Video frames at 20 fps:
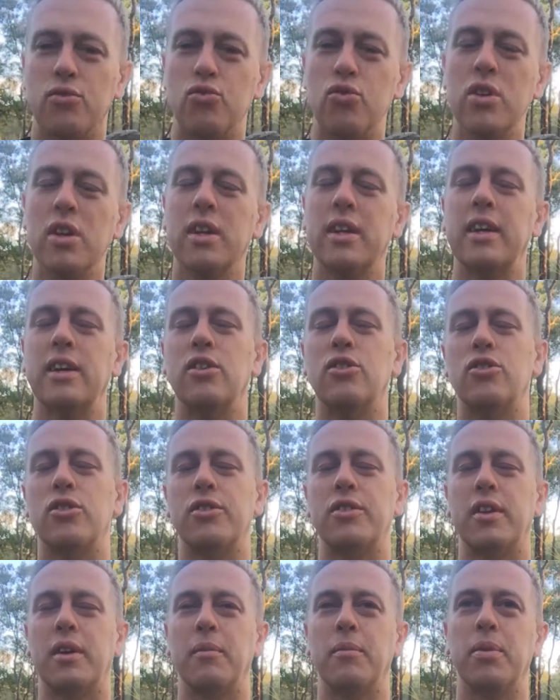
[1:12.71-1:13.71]
a really
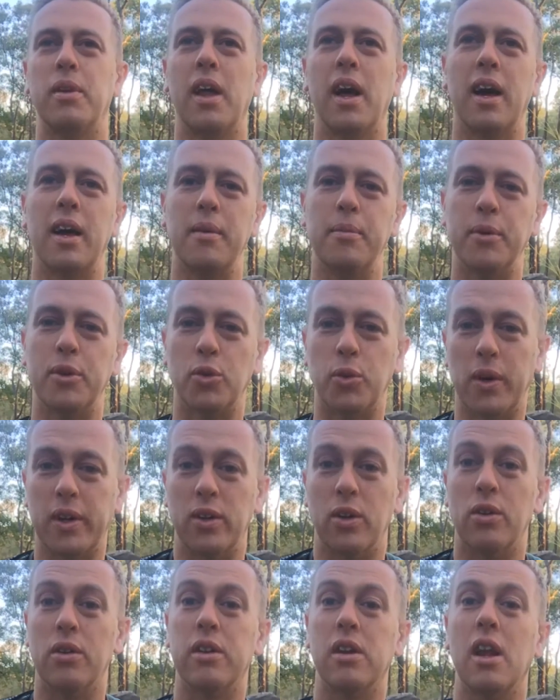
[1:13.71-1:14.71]
interesting play between
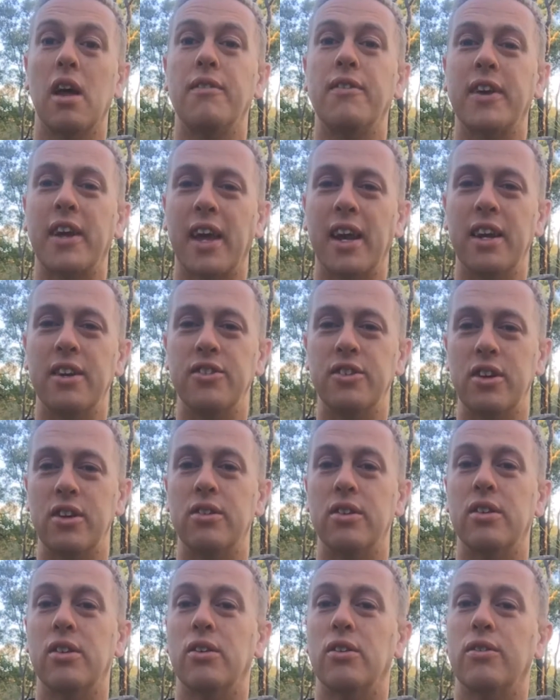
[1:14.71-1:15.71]
those loving
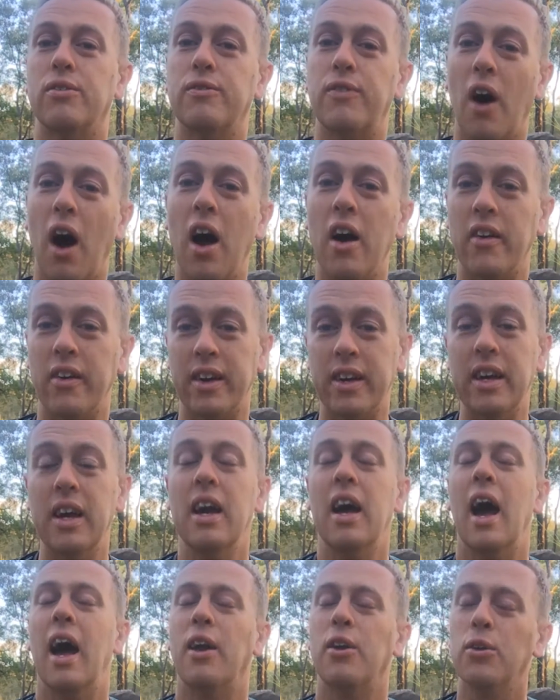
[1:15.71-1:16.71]
energies and those fiery
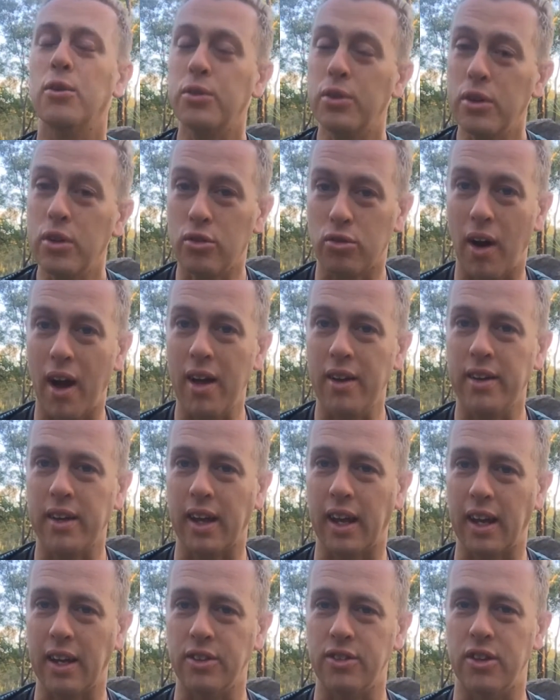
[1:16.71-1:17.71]
and also
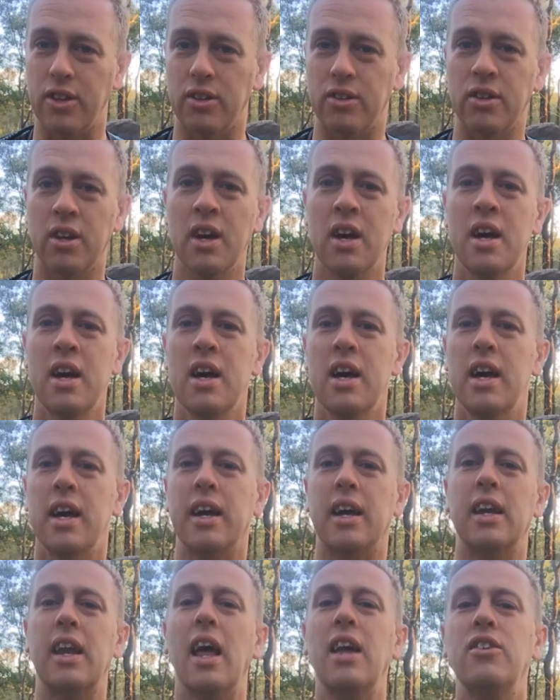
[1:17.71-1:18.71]
grounding energies.
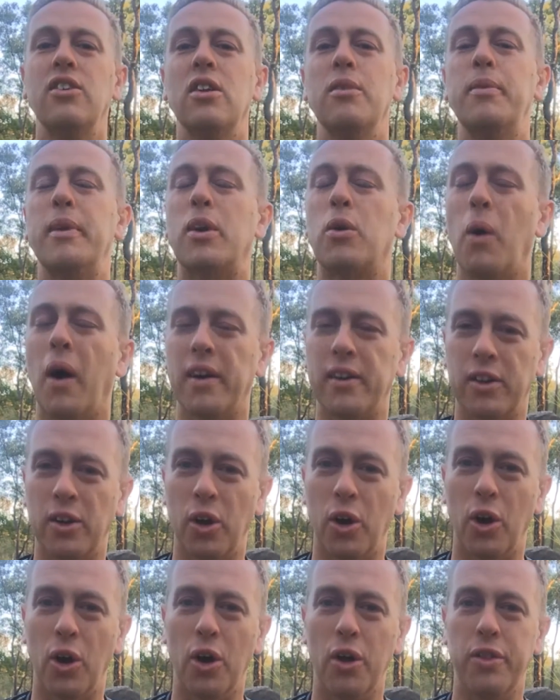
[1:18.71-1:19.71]
It can actually be quite
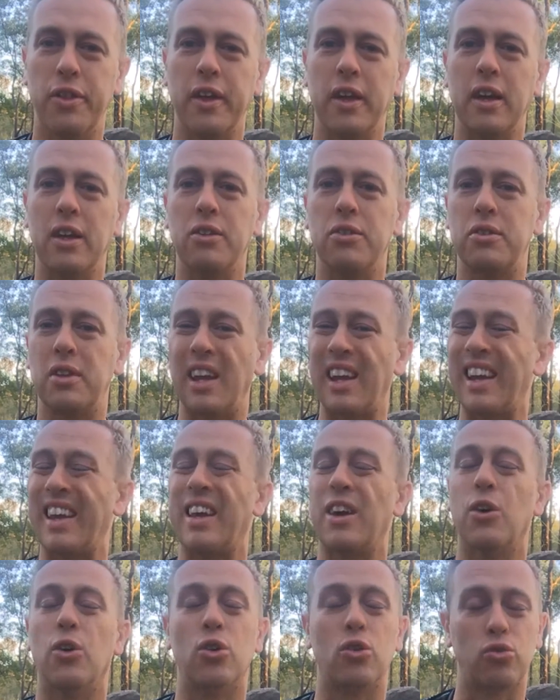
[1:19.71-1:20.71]
an earthing,
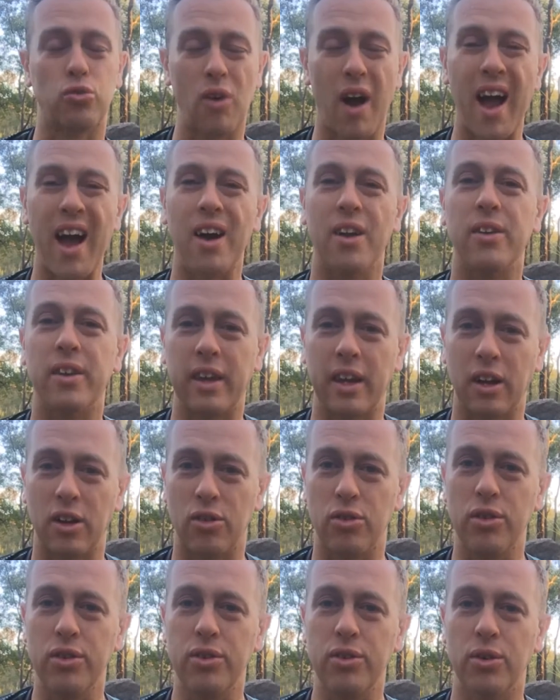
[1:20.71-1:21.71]
settling or grounding
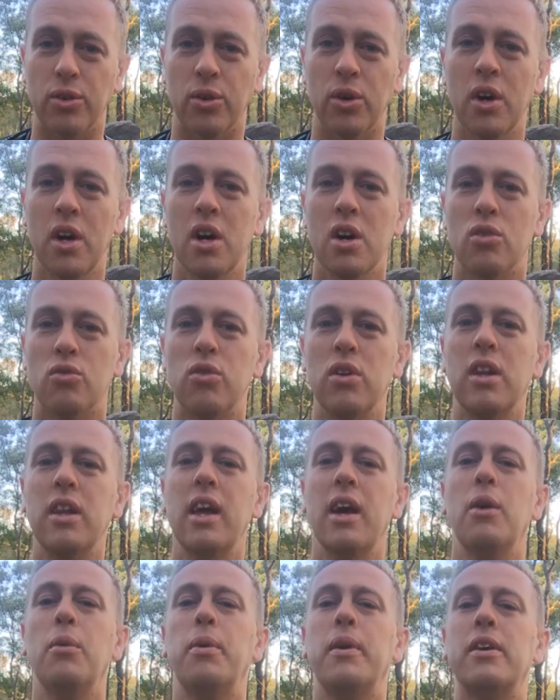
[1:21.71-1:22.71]
crystal, really
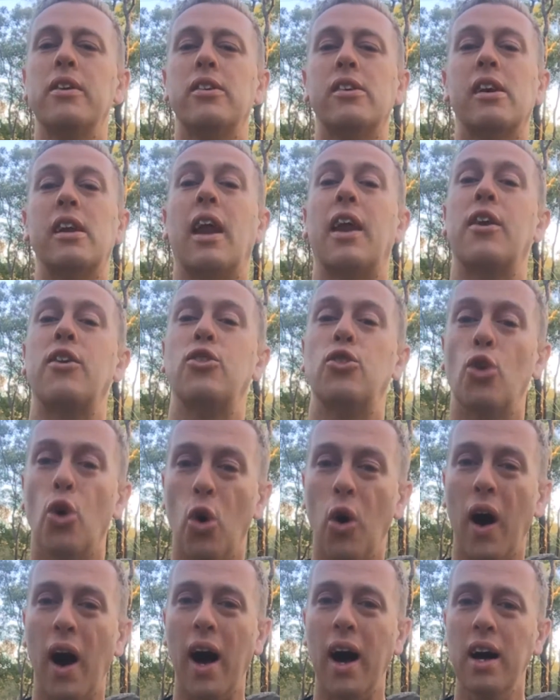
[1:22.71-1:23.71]
helping to connect to
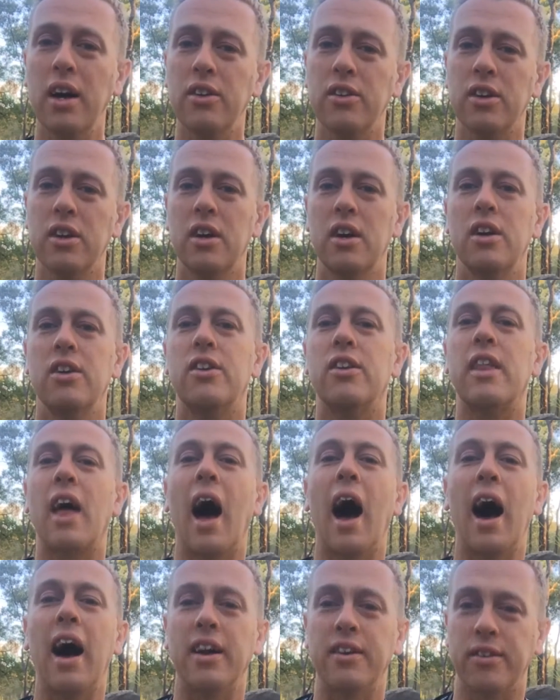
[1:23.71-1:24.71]
your heart to the
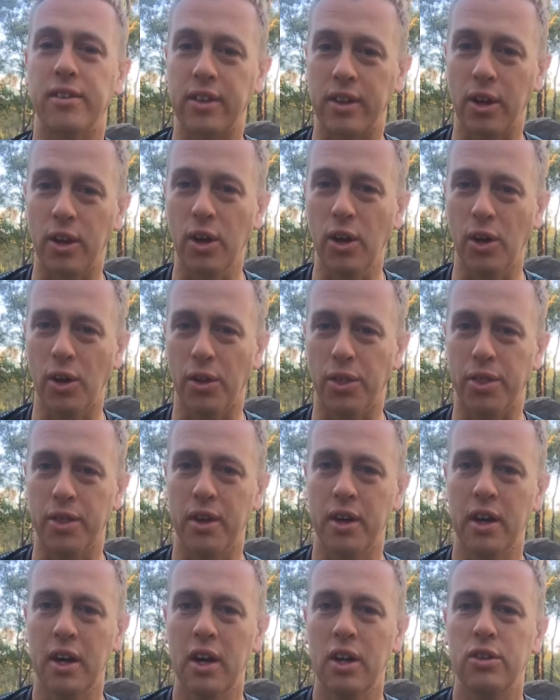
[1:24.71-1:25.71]
heart of the earth.
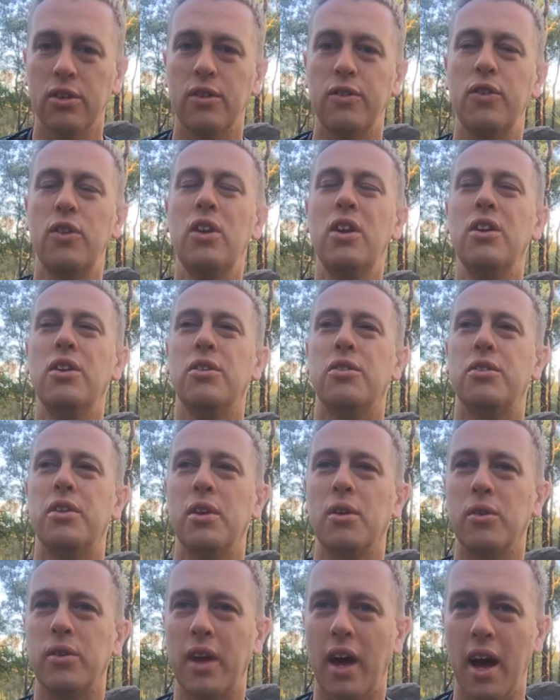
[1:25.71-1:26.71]
So if you need to
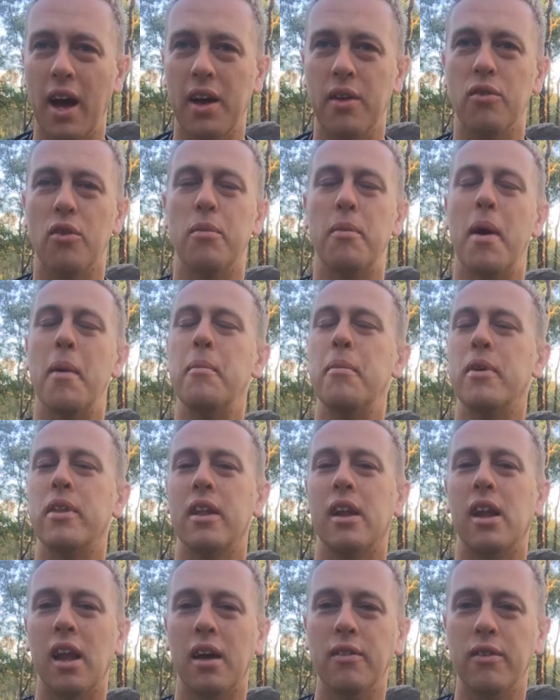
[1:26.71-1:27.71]
settle down and remember
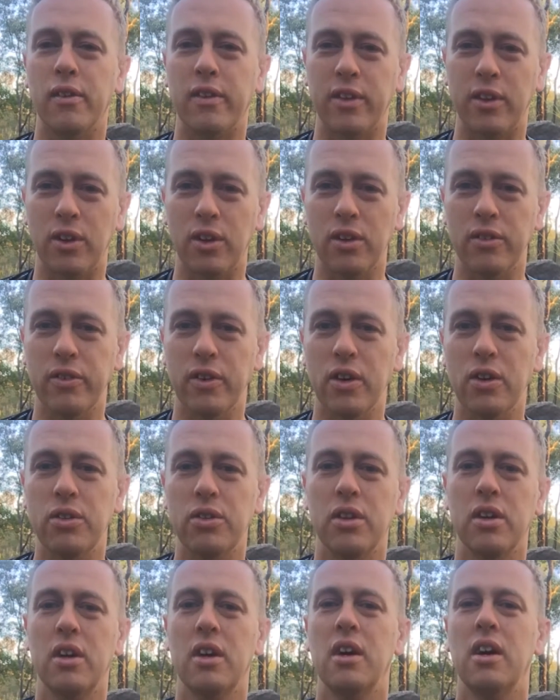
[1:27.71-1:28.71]
the love of the
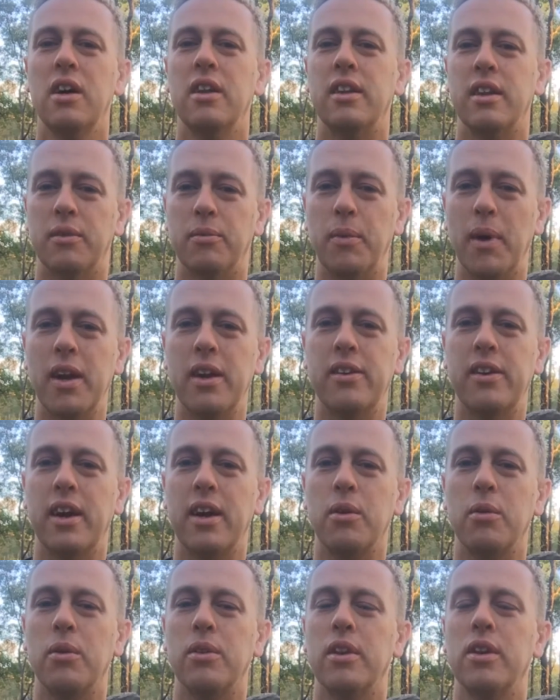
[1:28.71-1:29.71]
universe, then
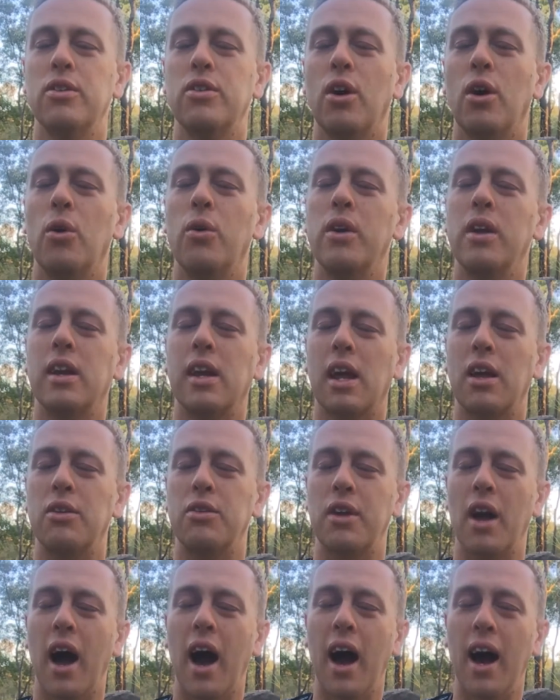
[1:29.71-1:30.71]
meditating with this, holding it
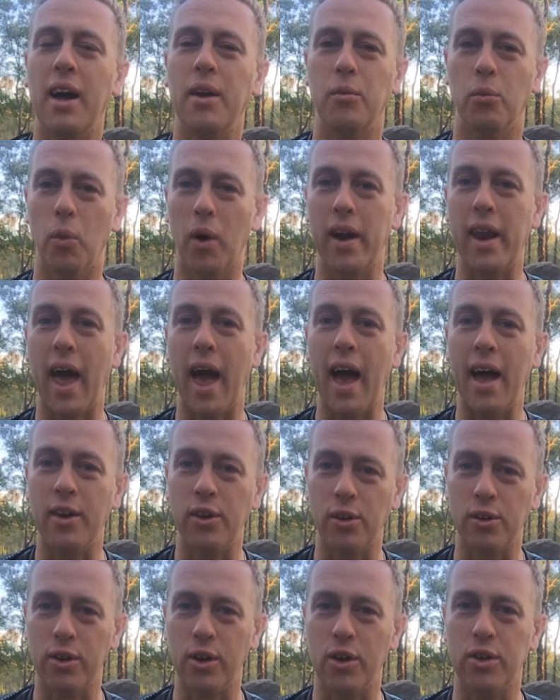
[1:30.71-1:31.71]
against your heart and one hand
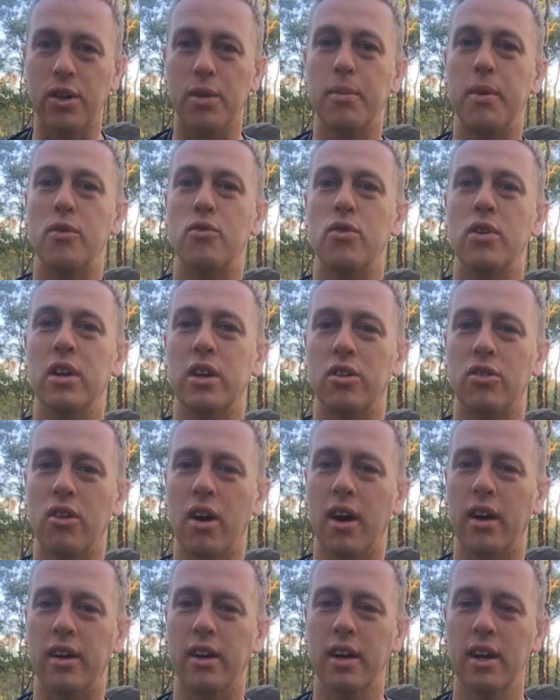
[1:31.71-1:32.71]
on the earth could be really
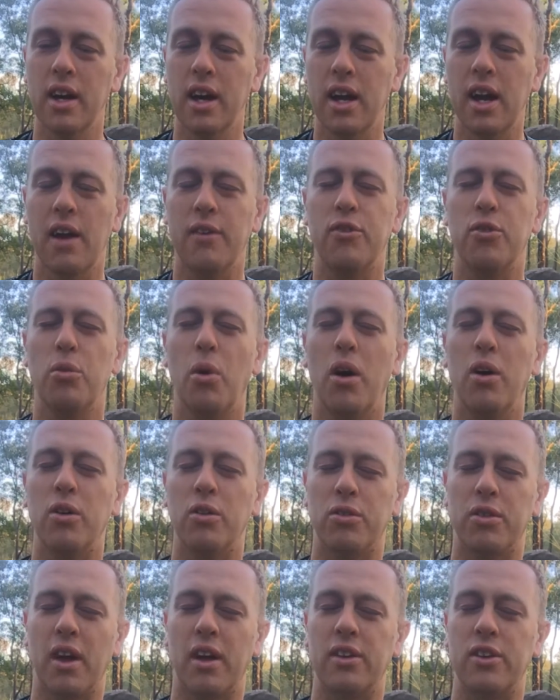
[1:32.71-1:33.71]
great. And after a while
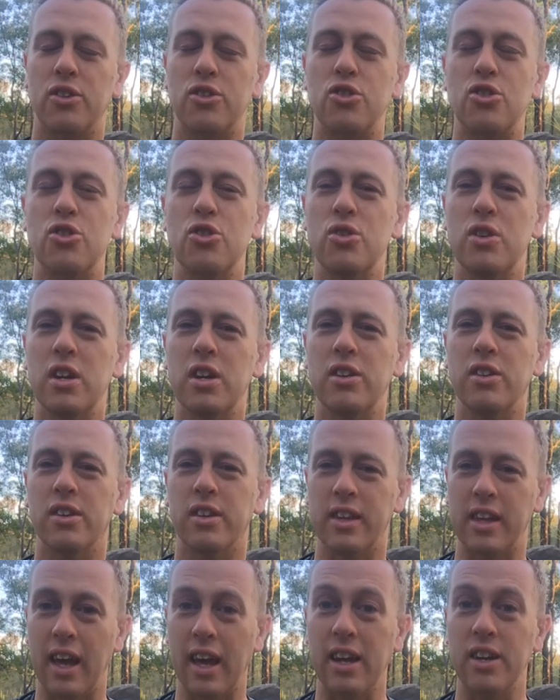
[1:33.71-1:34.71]
you'll start to tune into
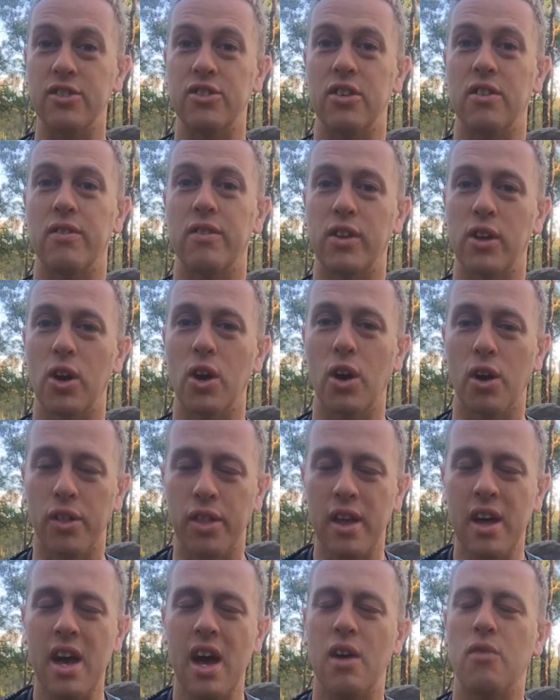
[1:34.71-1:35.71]
the energy of the earth
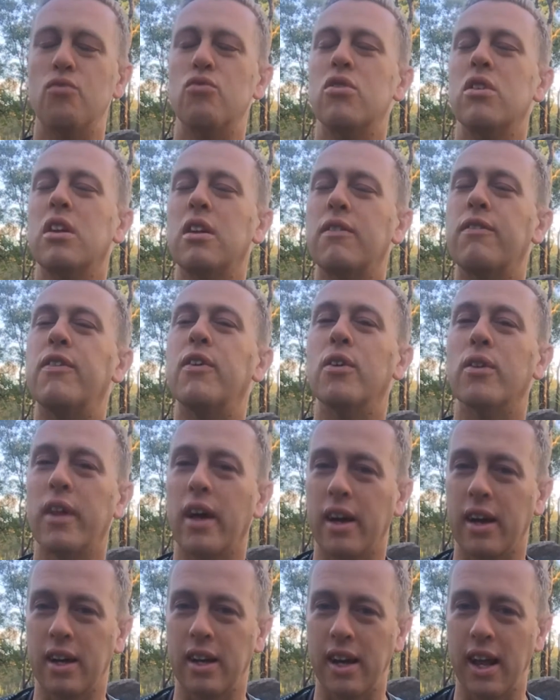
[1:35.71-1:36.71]
and really feel
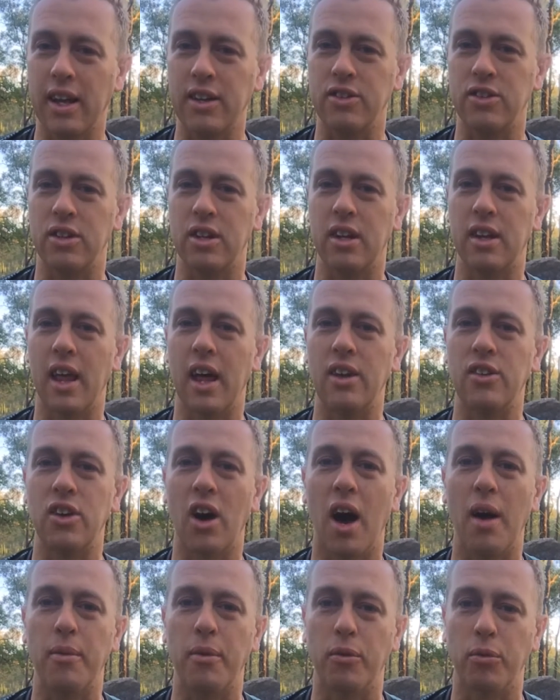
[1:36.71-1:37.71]
that connection in that
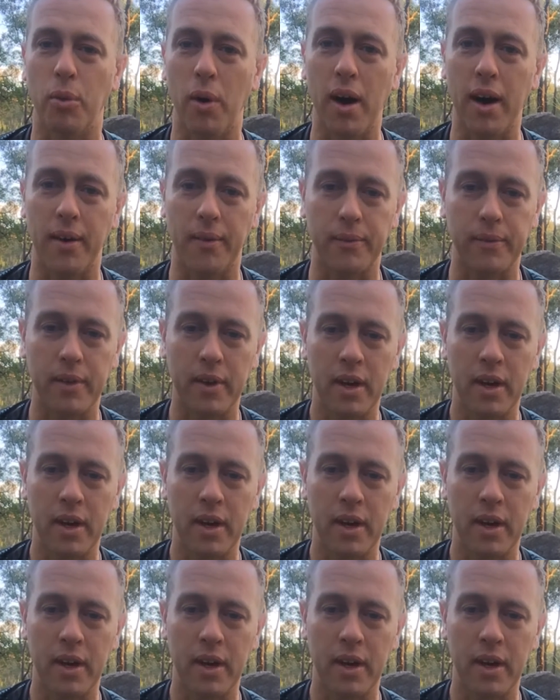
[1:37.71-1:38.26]
type of way.